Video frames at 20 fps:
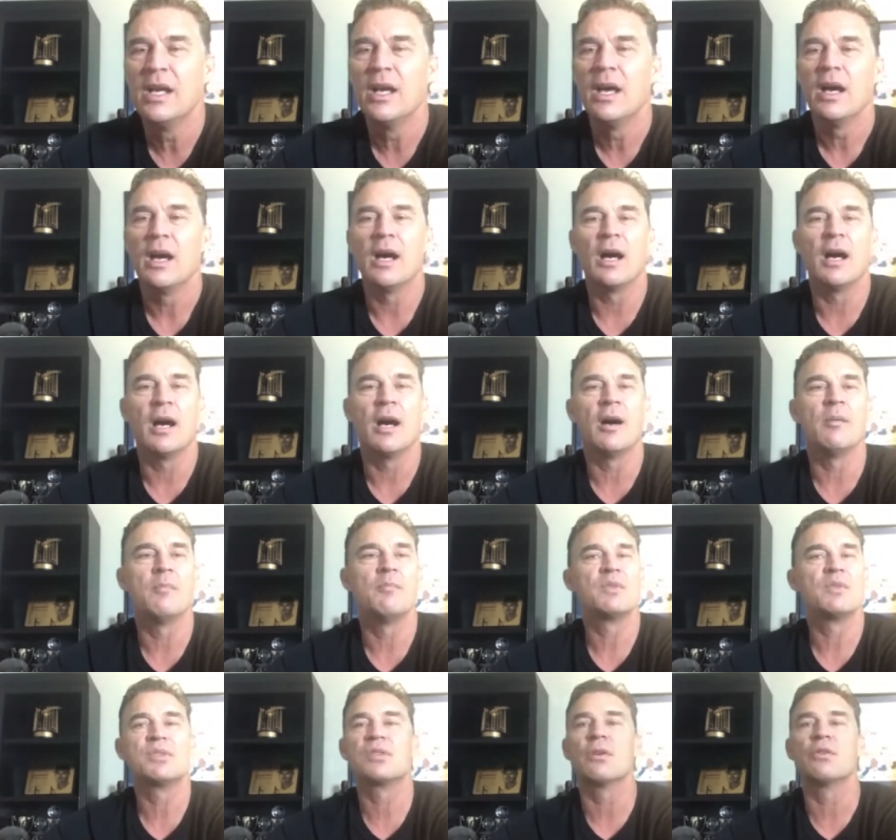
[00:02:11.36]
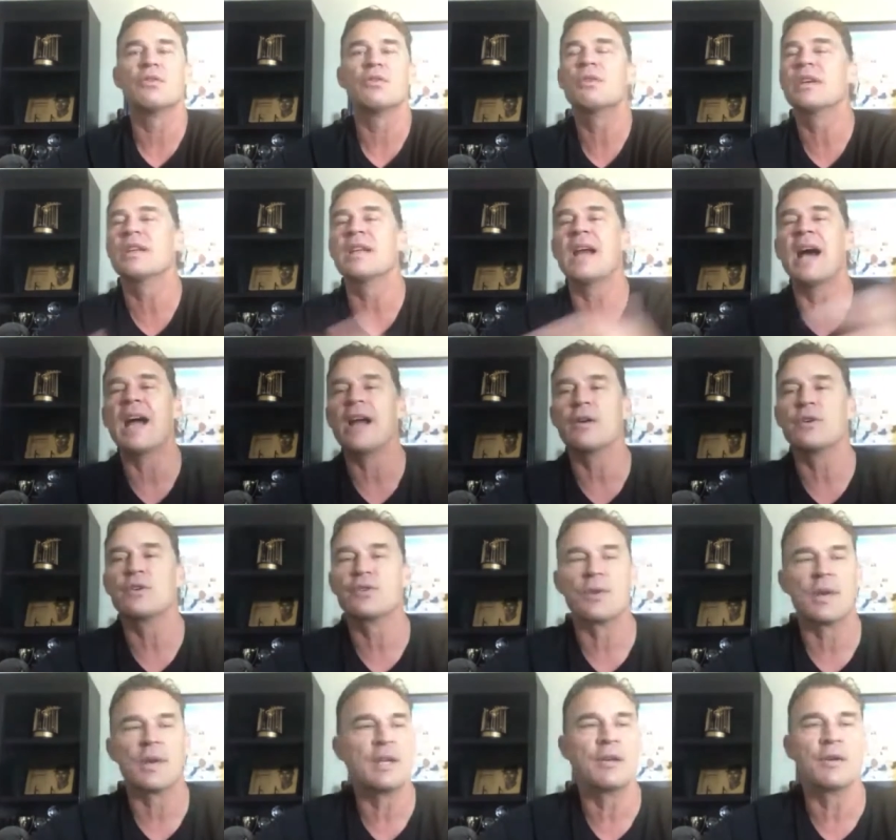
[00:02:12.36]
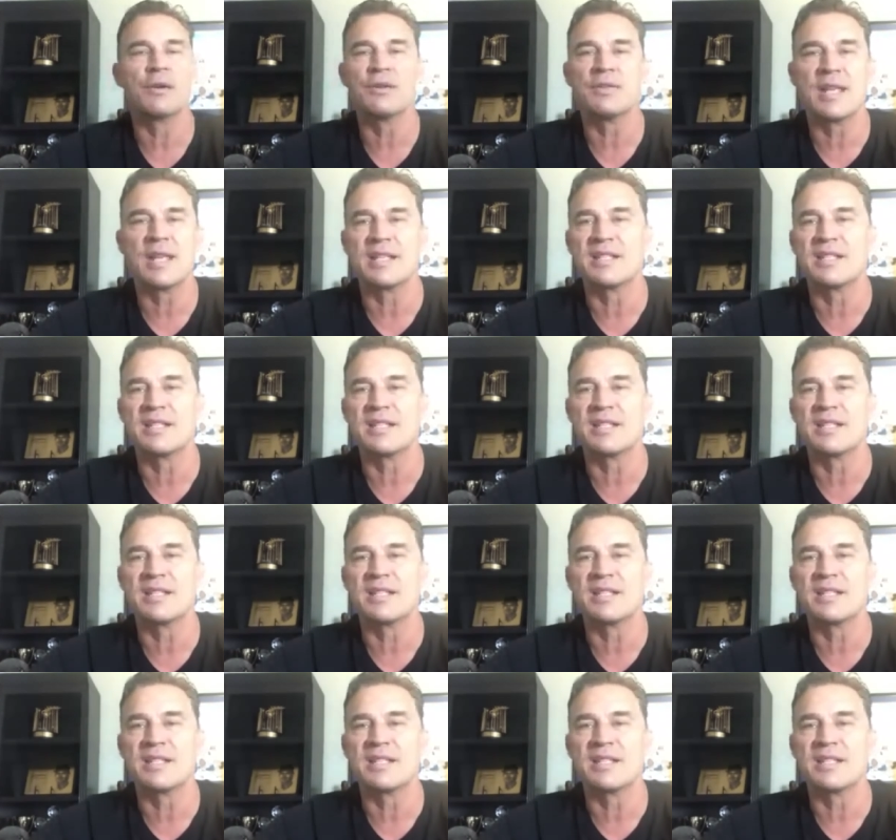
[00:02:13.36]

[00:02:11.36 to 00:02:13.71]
Um, so you can hire trainers.